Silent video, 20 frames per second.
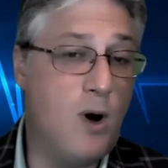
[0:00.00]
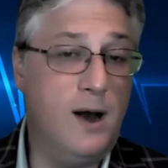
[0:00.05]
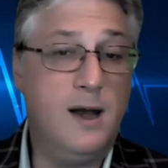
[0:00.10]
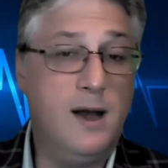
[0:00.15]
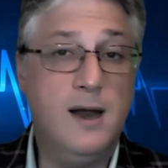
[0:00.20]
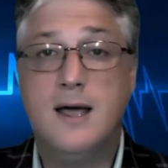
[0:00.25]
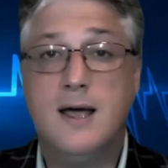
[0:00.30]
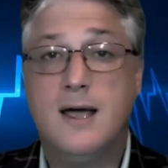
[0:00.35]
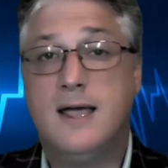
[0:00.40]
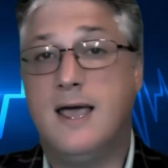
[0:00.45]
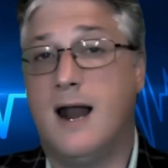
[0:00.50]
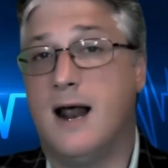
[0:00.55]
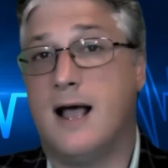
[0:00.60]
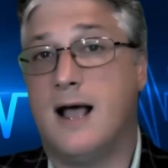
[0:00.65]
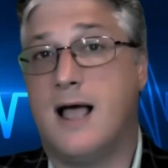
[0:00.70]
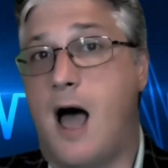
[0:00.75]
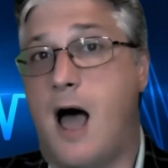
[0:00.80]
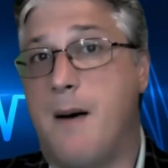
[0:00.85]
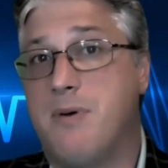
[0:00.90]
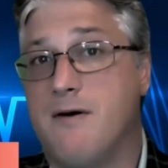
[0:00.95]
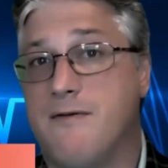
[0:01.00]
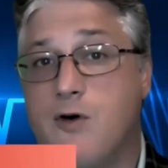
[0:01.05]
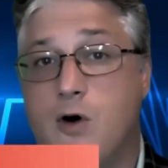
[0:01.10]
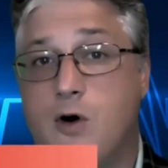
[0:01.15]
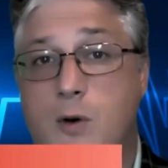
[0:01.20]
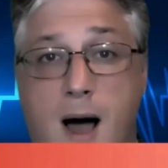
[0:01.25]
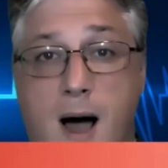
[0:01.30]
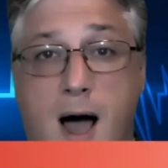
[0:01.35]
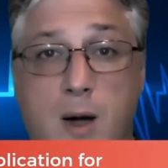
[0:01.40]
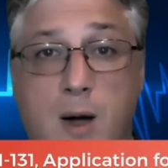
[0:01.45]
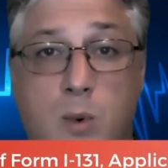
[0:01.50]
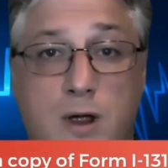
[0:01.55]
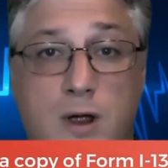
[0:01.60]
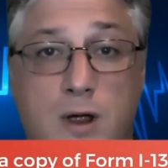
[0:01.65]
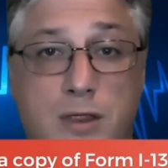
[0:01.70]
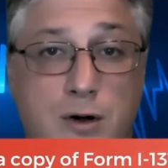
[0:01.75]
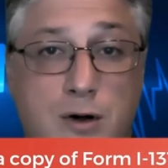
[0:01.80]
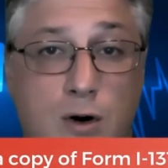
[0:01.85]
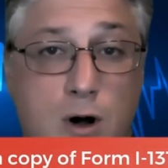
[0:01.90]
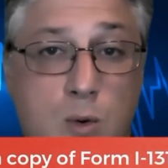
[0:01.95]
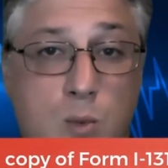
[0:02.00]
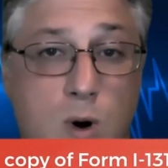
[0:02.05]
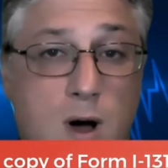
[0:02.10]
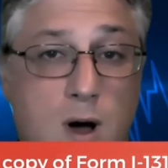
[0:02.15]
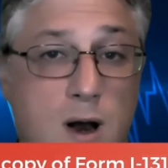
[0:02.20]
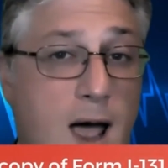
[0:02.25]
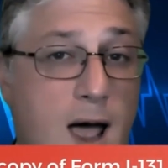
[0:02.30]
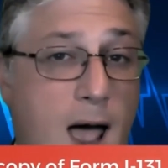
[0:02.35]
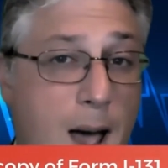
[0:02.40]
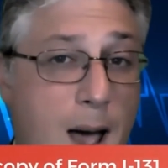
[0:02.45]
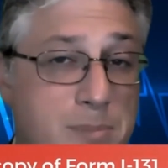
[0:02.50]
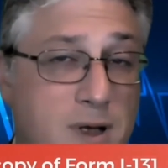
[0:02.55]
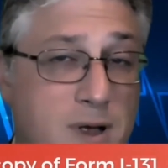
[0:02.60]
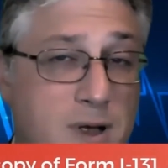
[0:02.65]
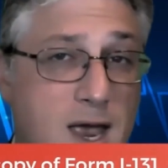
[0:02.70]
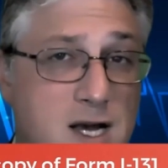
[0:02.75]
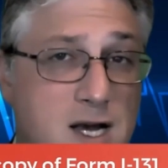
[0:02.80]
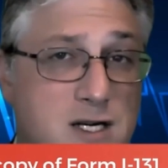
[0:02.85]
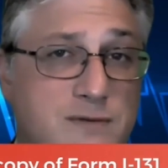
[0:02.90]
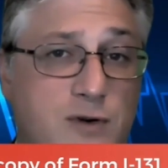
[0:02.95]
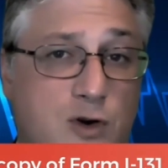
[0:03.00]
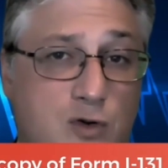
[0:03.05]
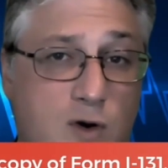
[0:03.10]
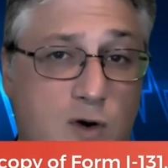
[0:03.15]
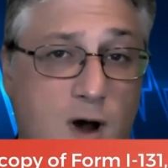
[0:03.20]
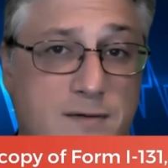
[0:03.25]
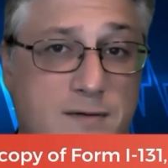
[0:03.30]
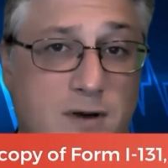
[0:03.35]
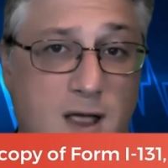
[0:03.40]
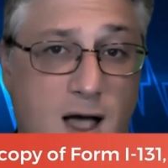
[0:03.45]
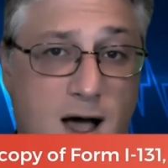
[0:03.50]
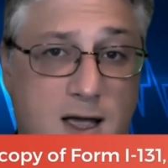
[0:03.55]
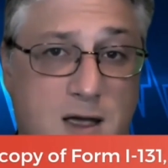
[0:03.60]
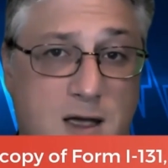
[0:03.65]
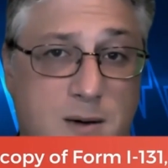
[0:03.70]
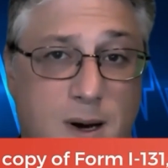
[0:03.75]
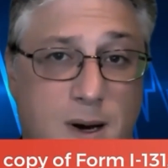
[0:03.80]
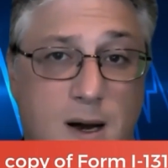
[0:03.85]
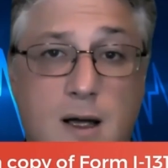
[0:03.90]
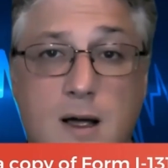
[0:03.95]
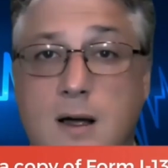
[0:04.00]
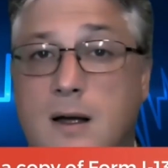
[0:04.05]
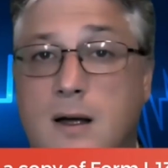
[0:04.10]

1, get a copy of Form I-131, Application for Travel Document.